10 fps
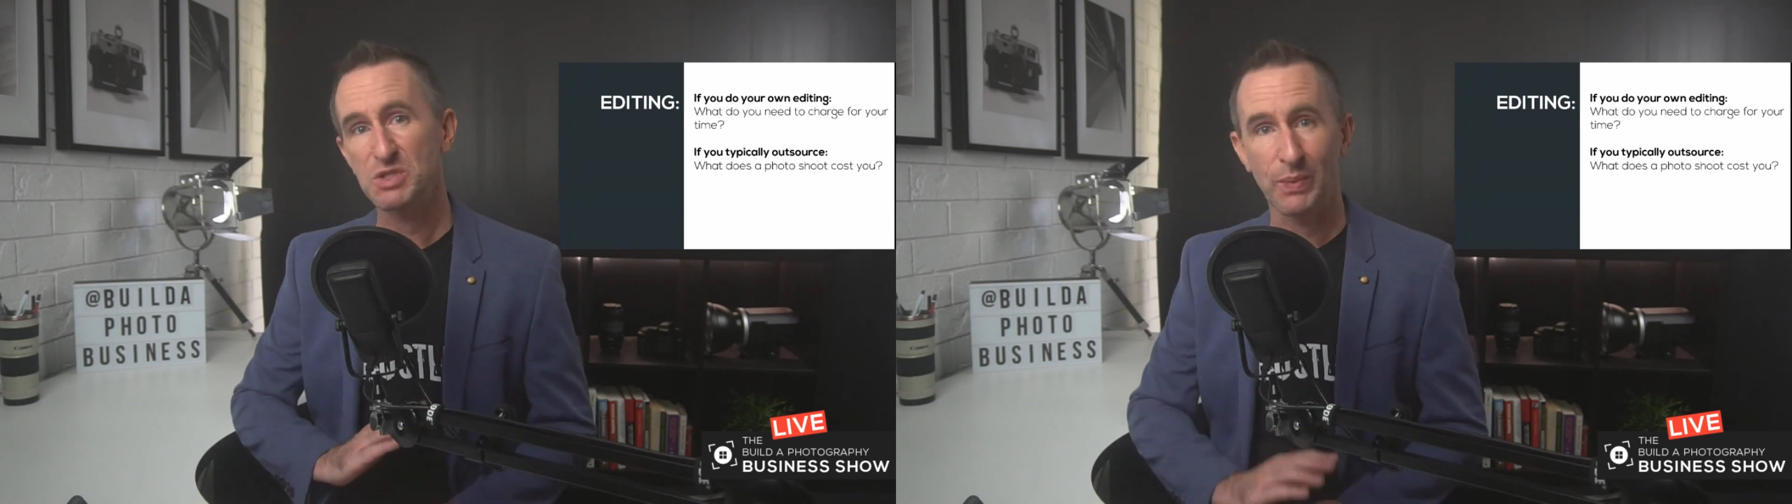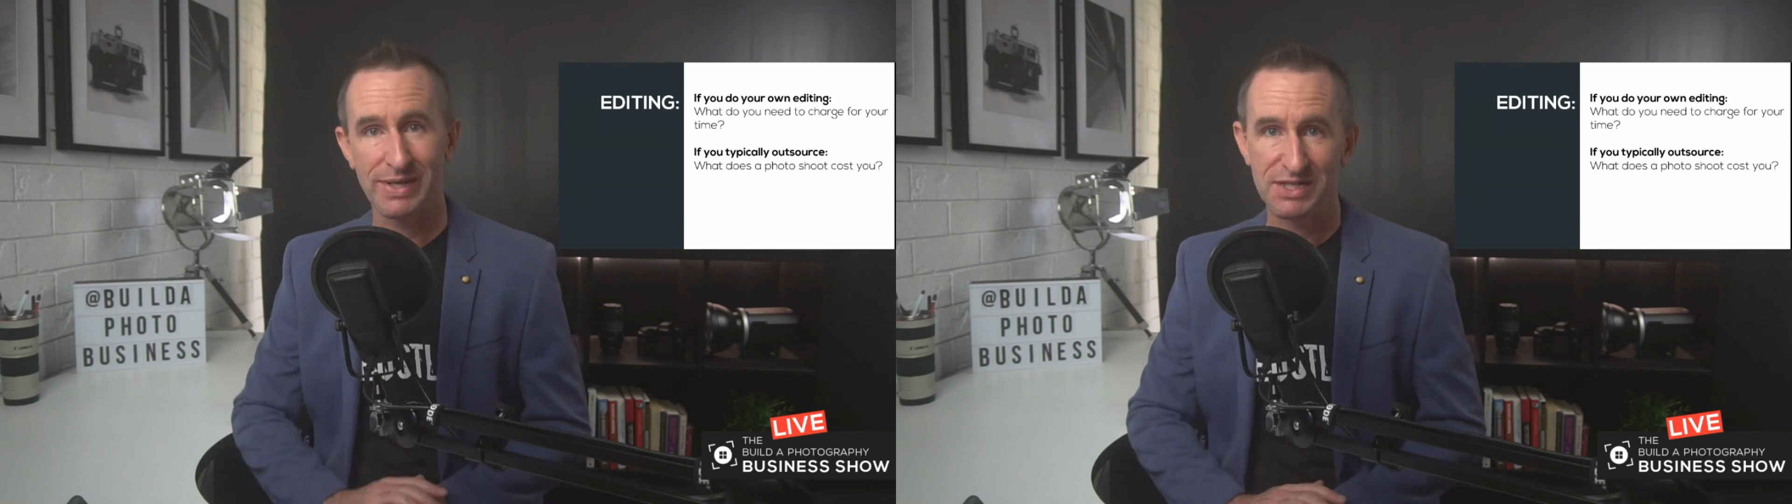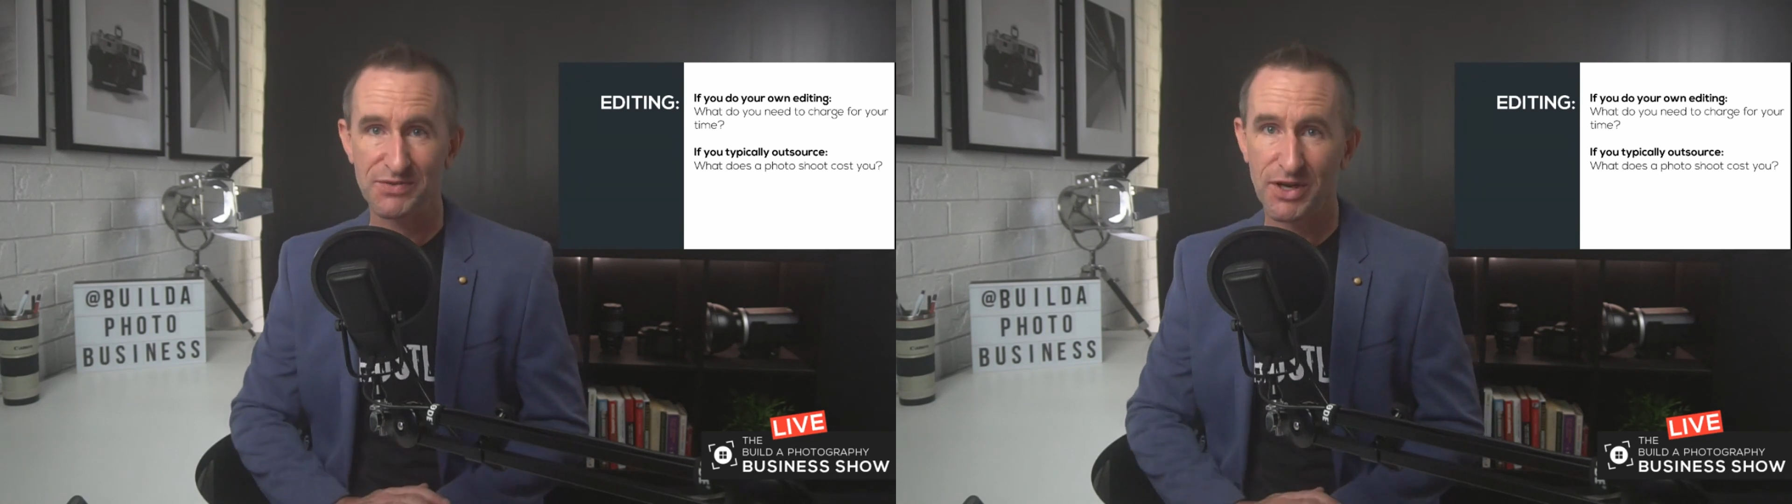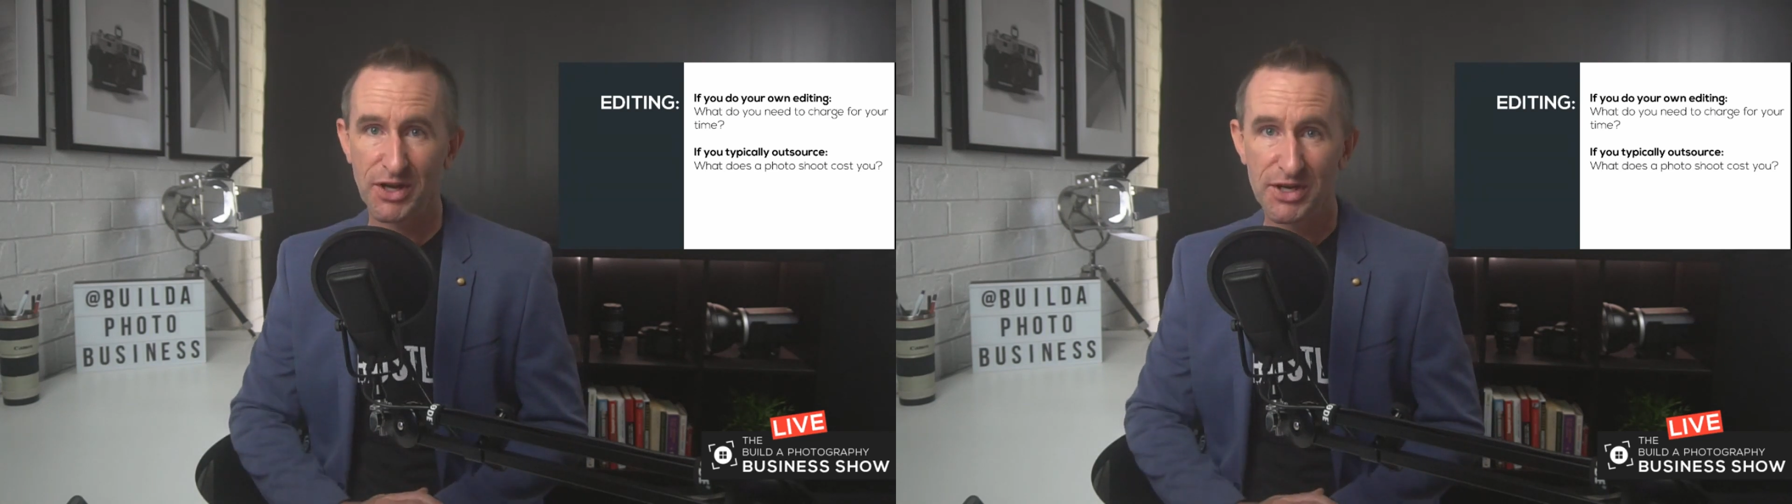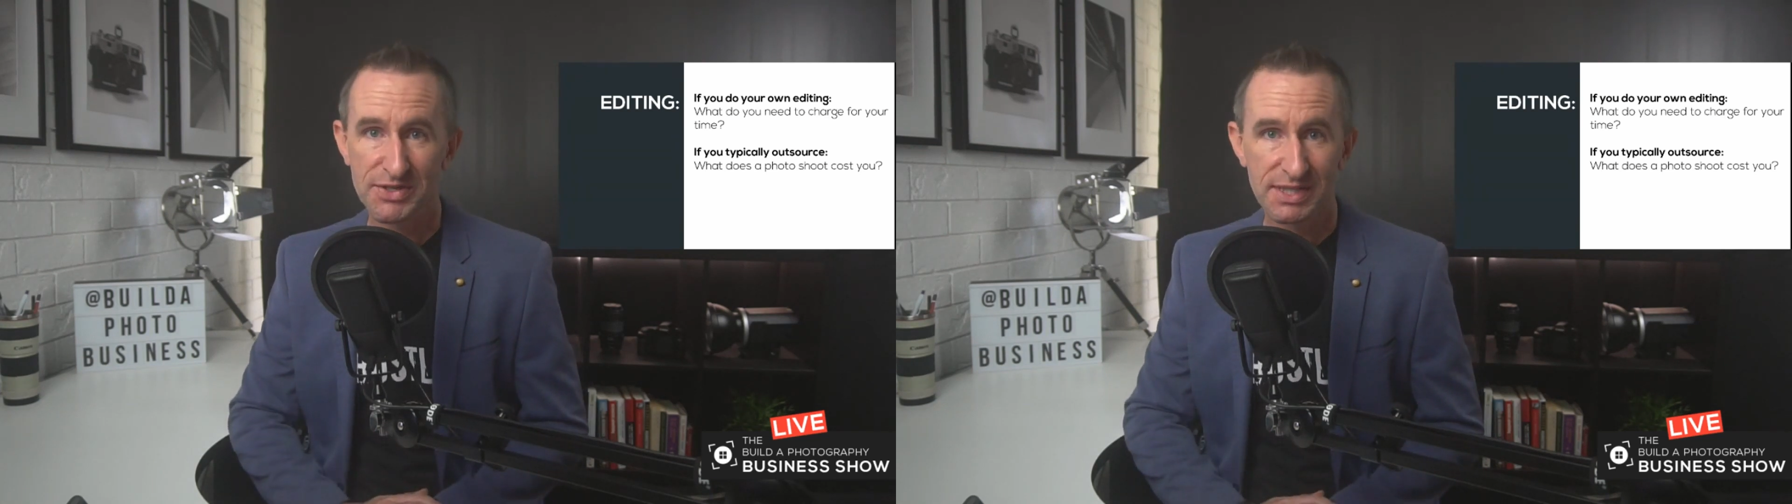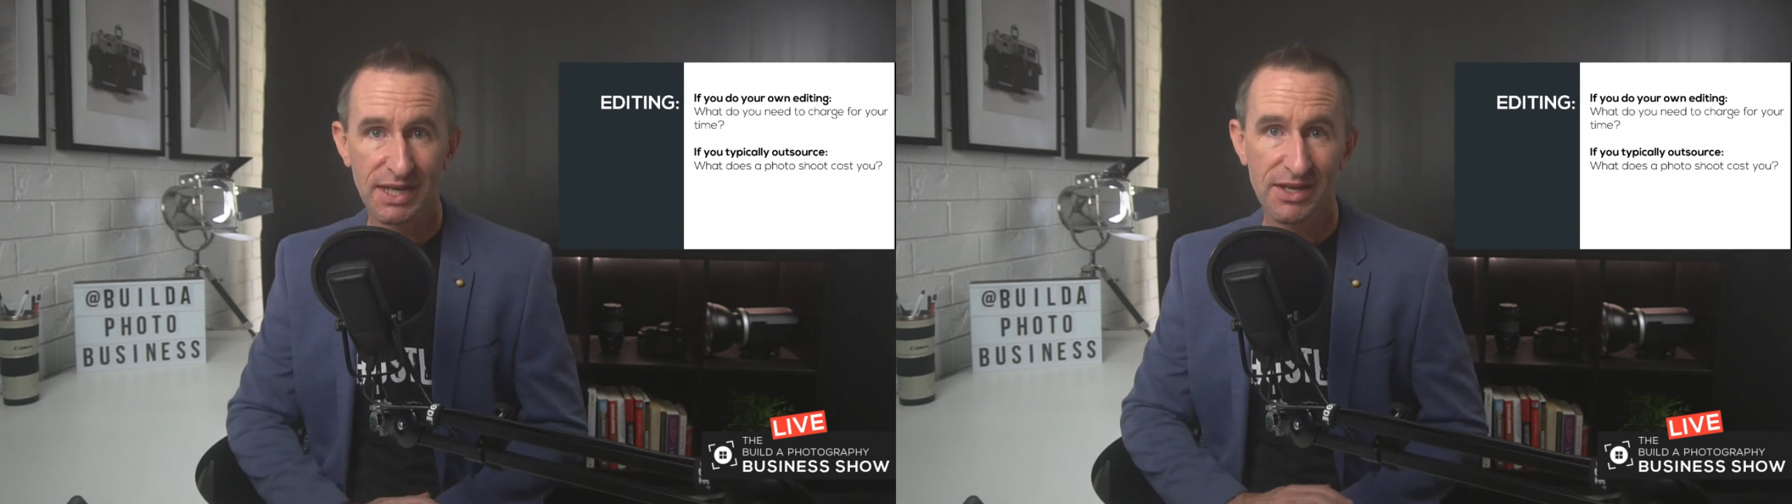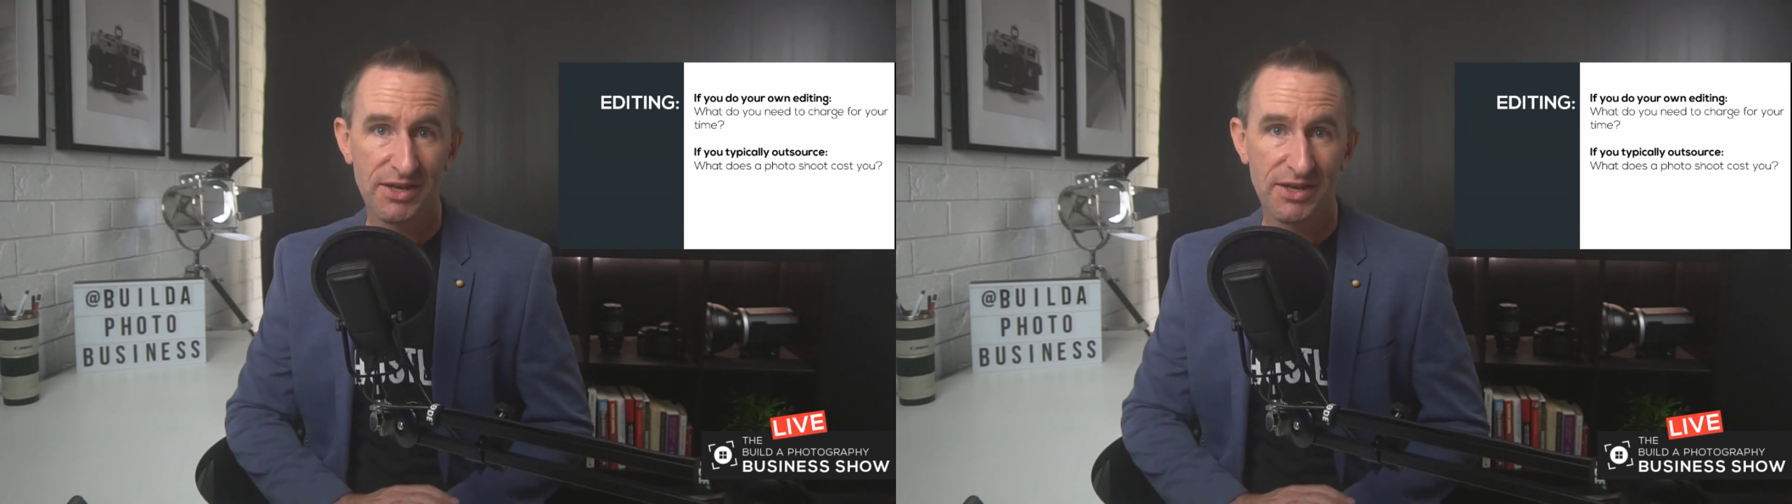20 photos